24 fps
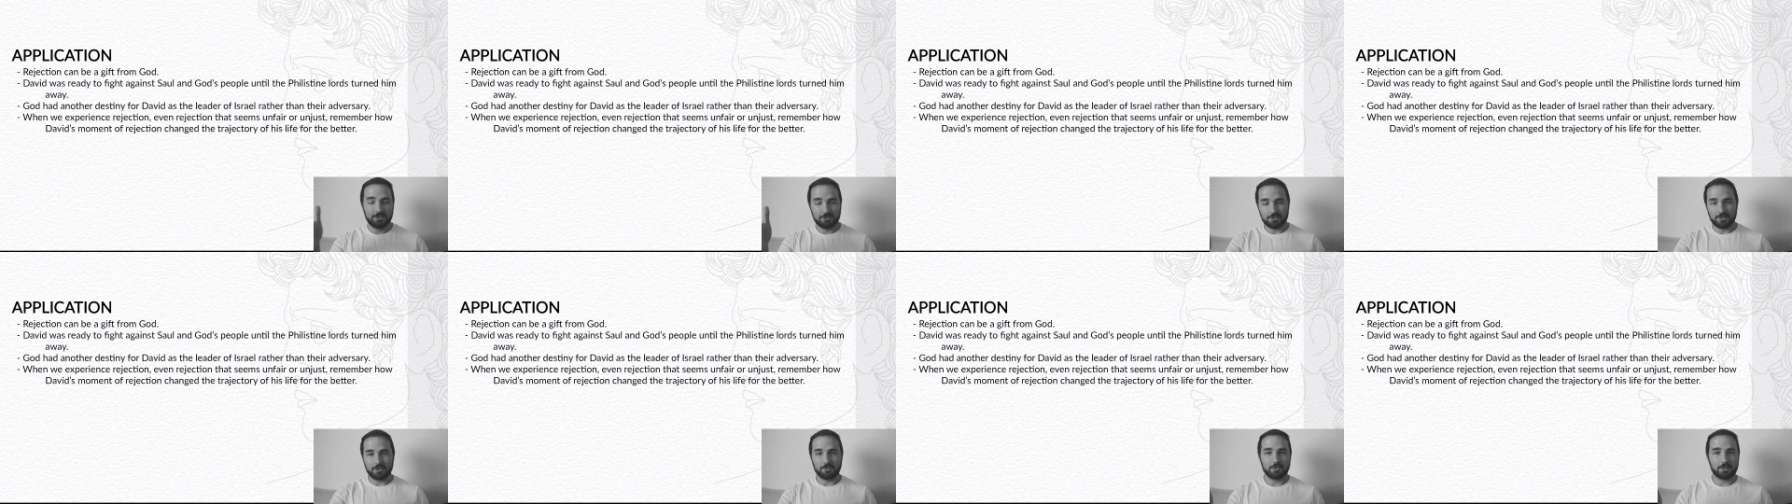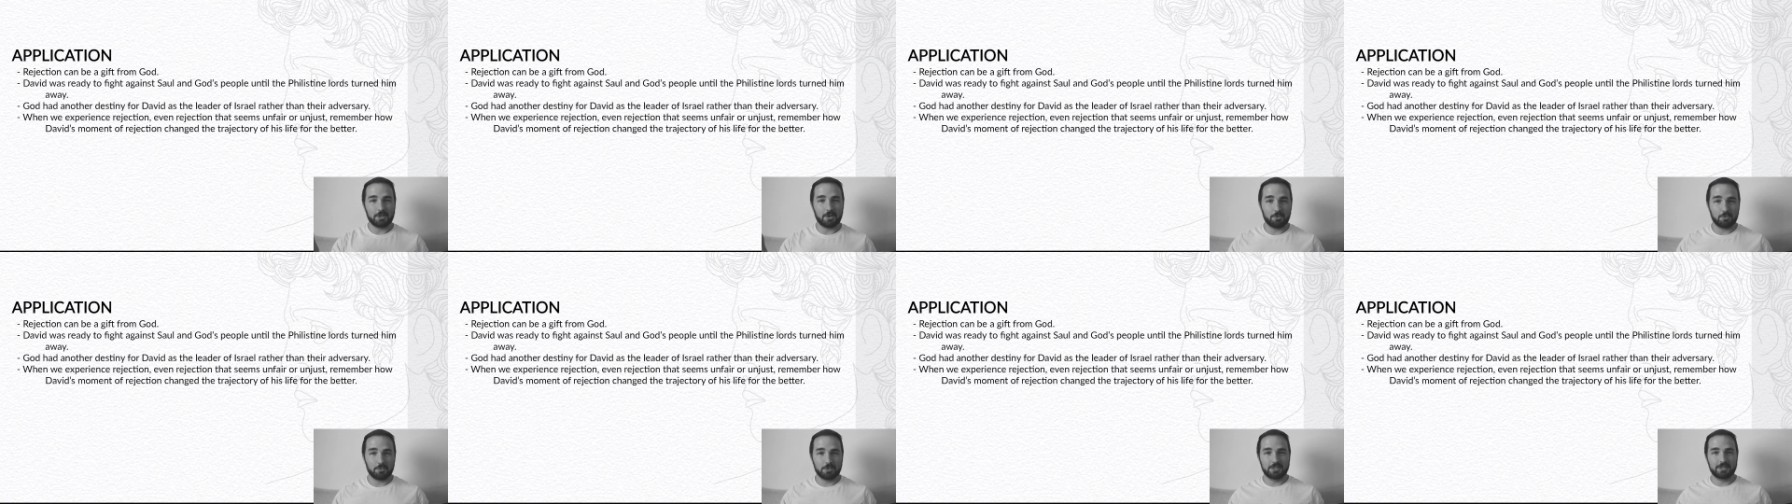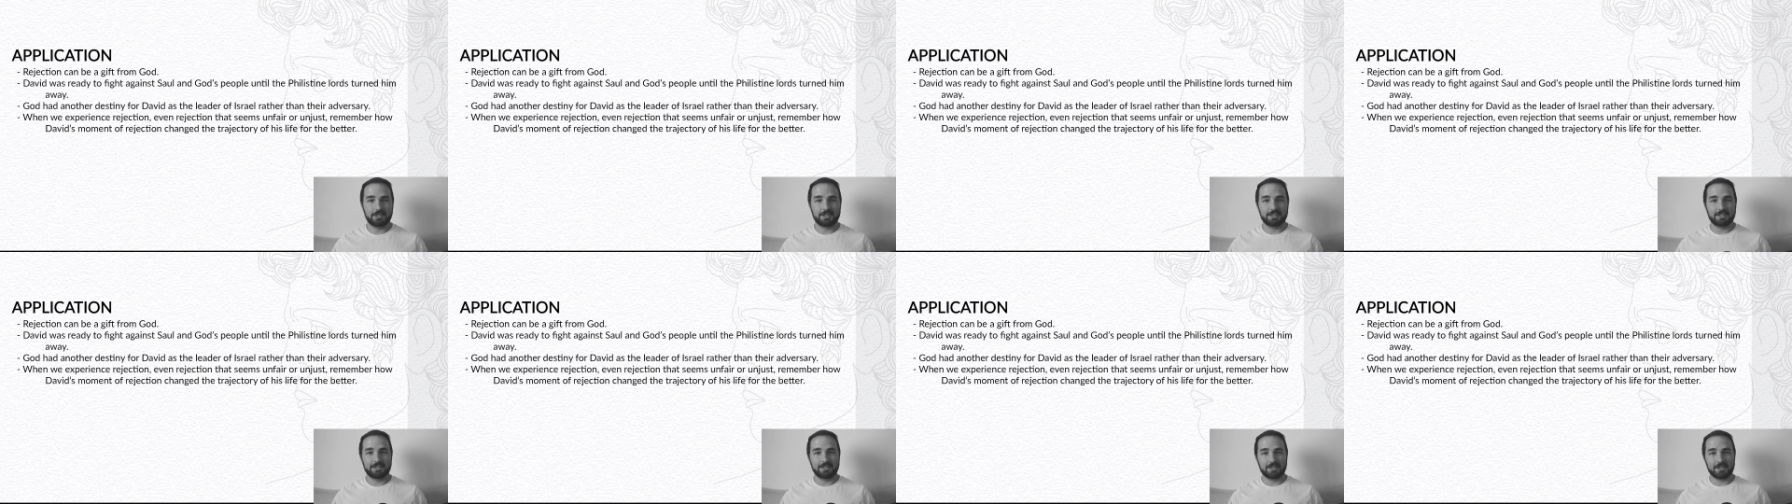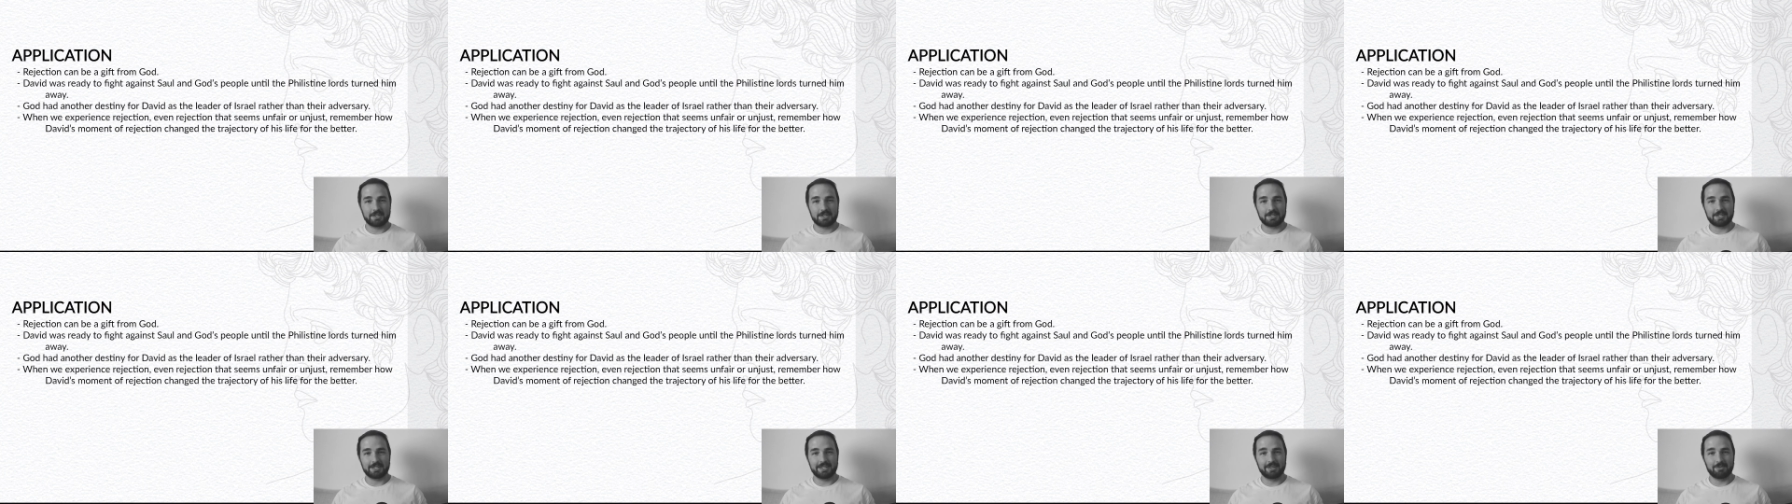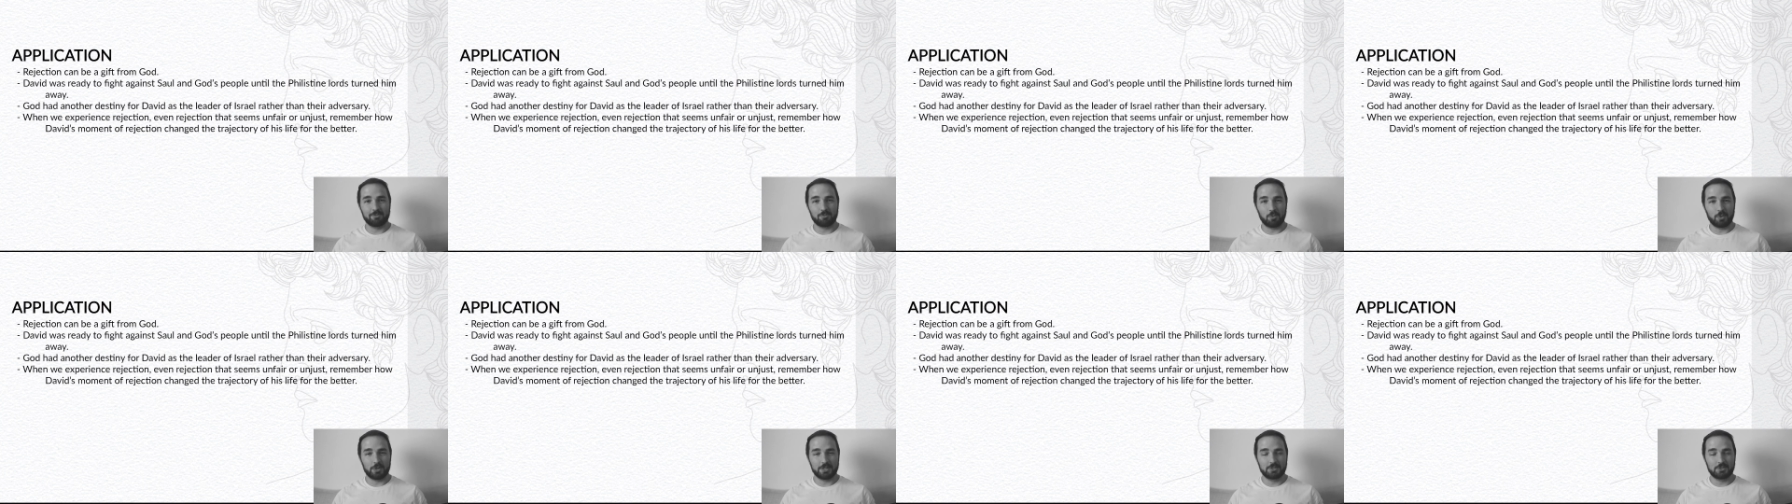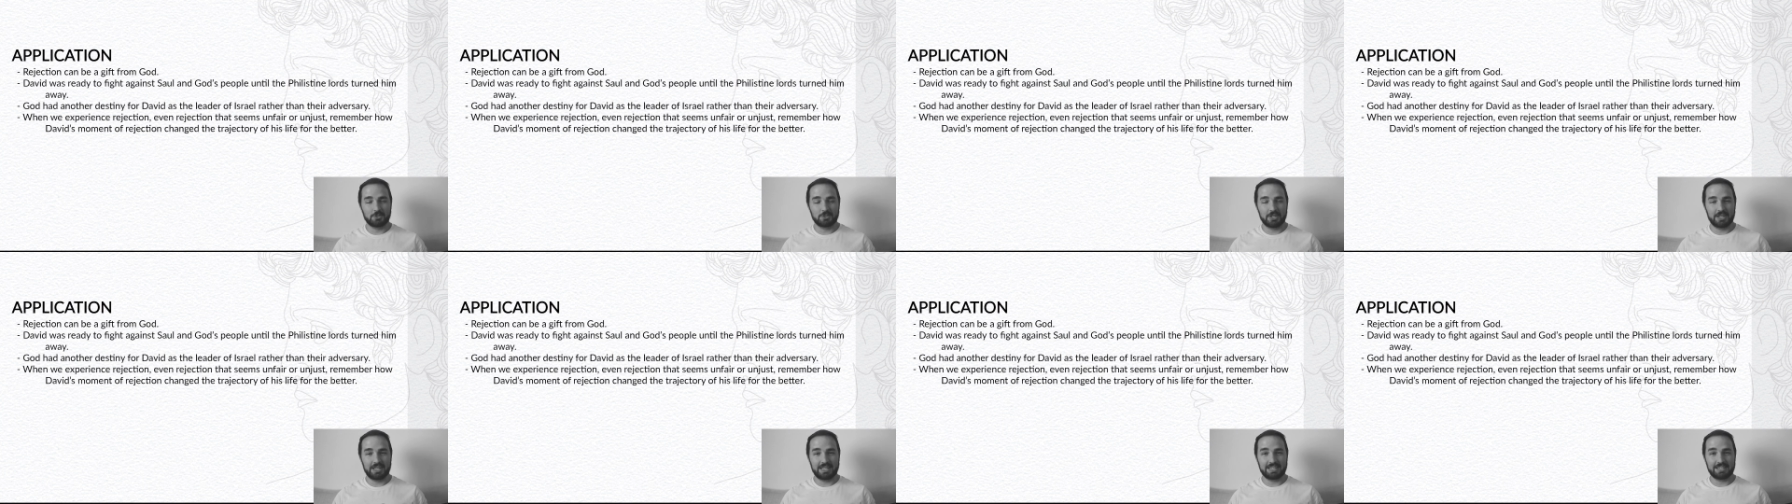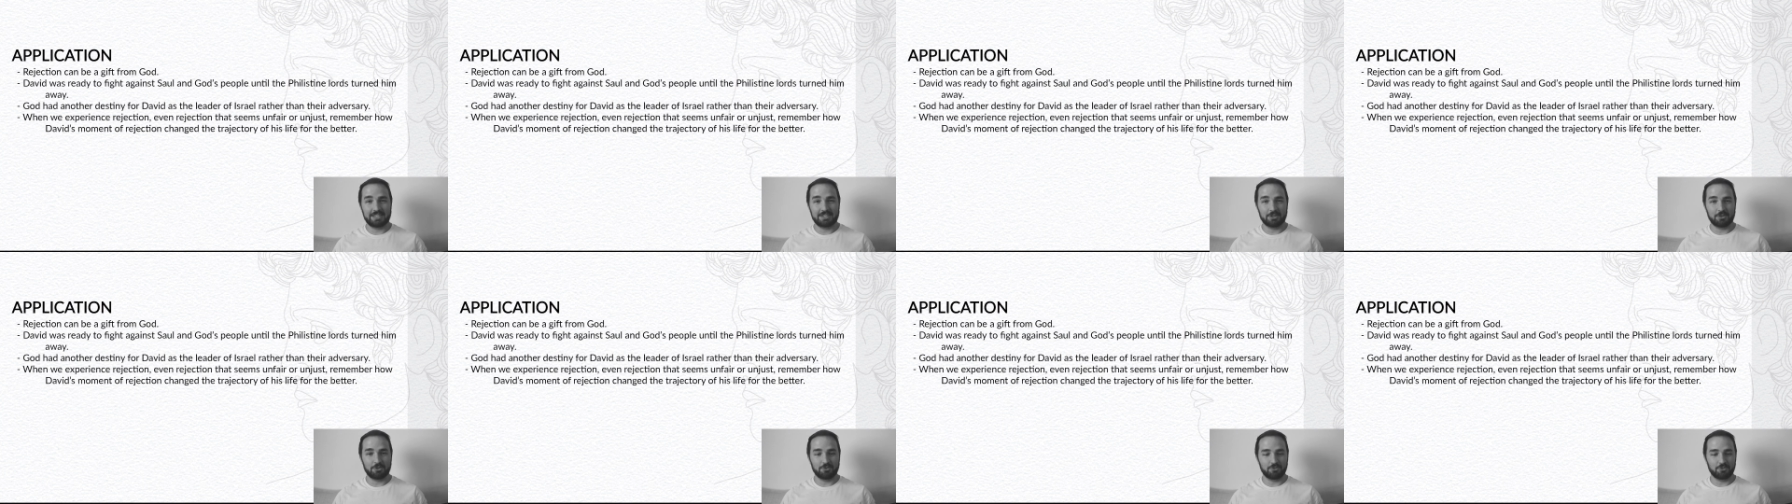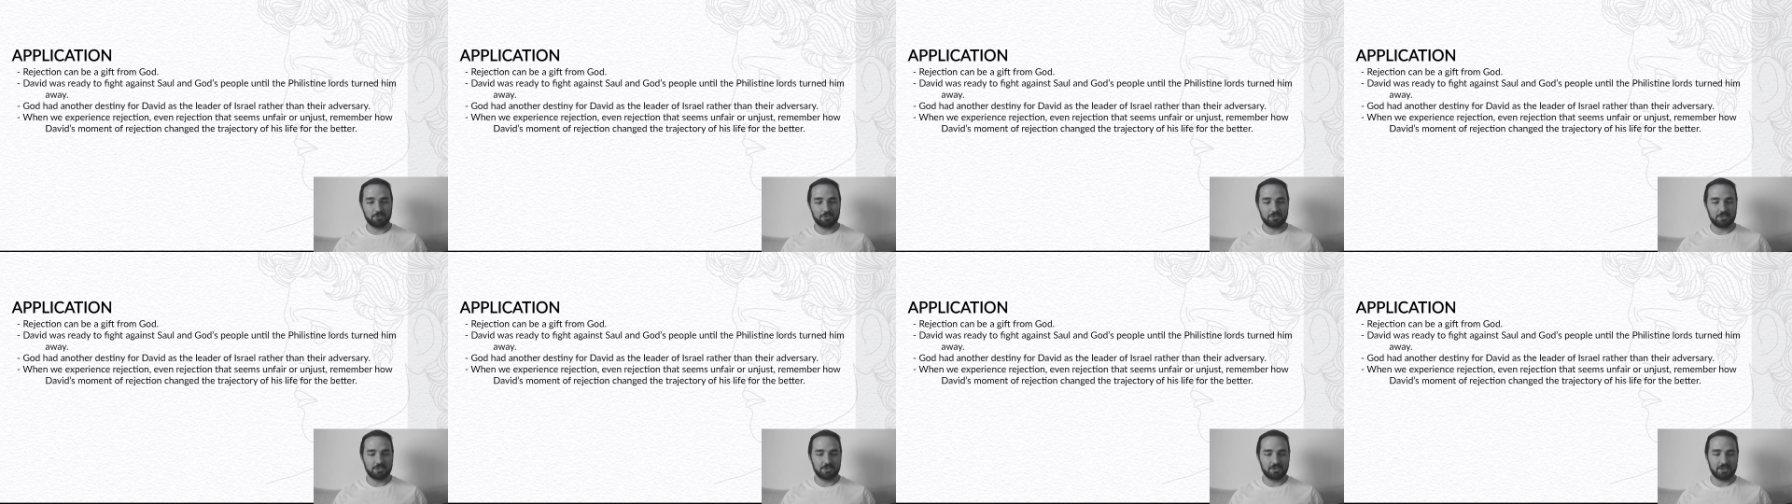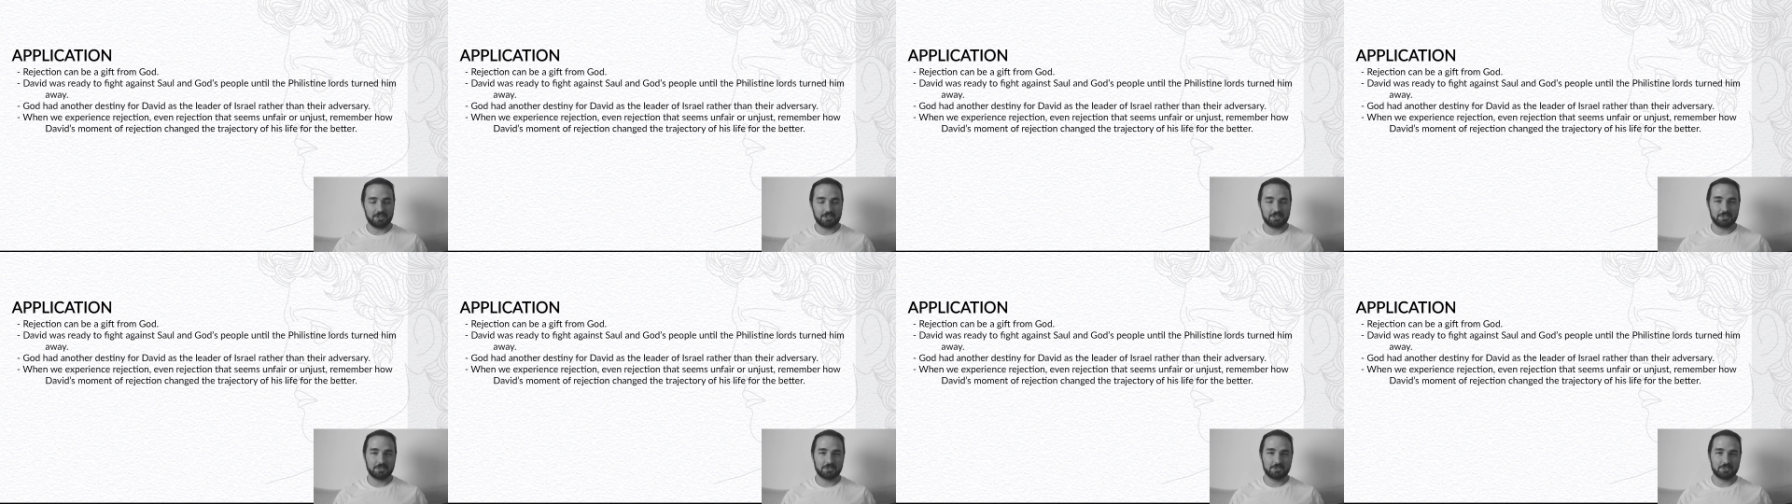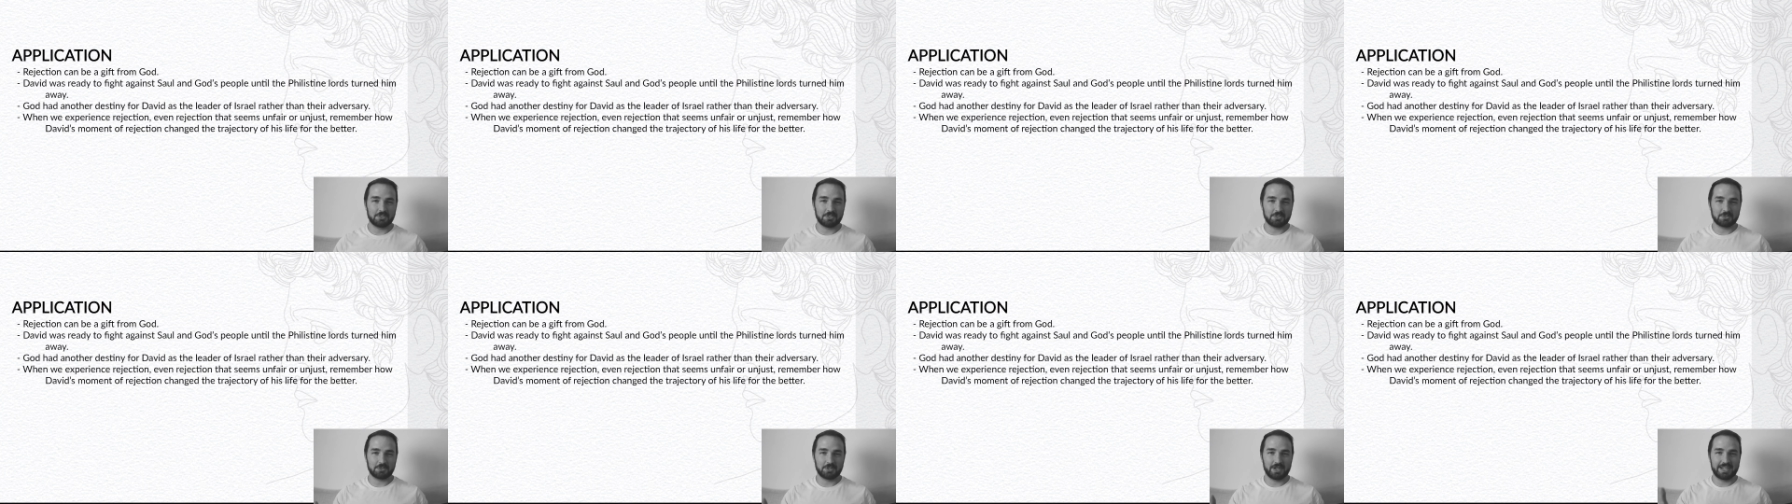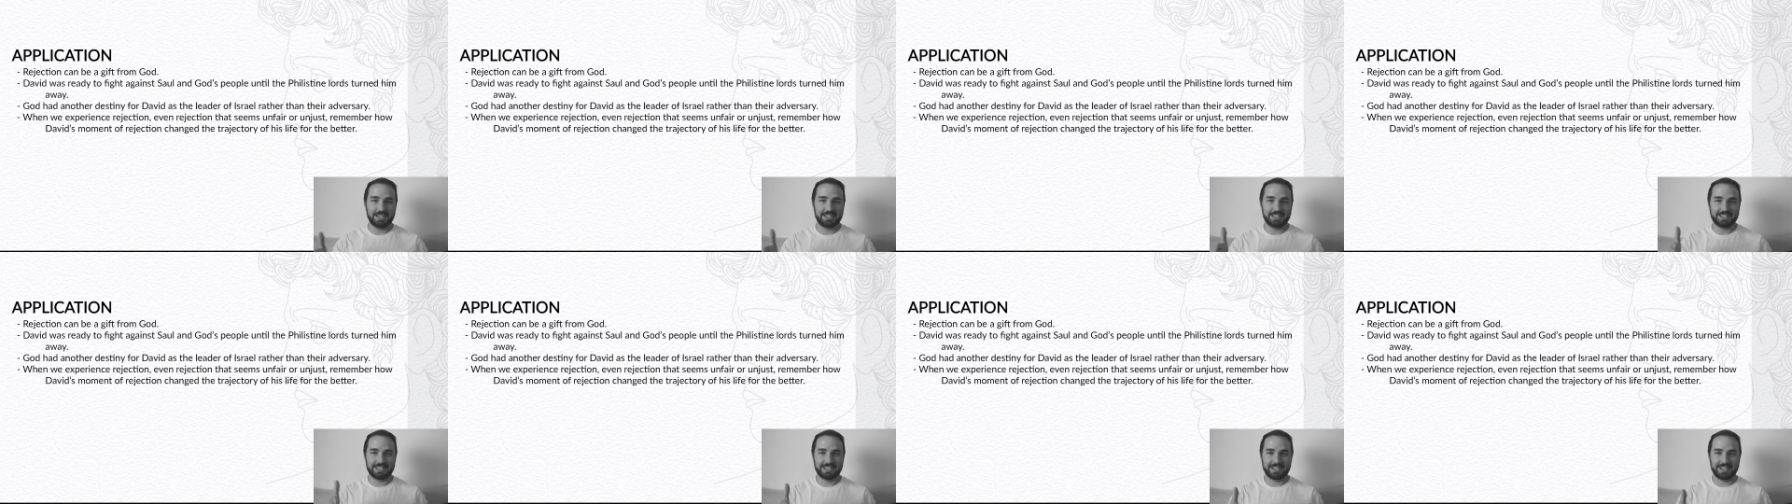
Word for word: So there we go. We did it uh, in one take. Hopefully the audio is all right, and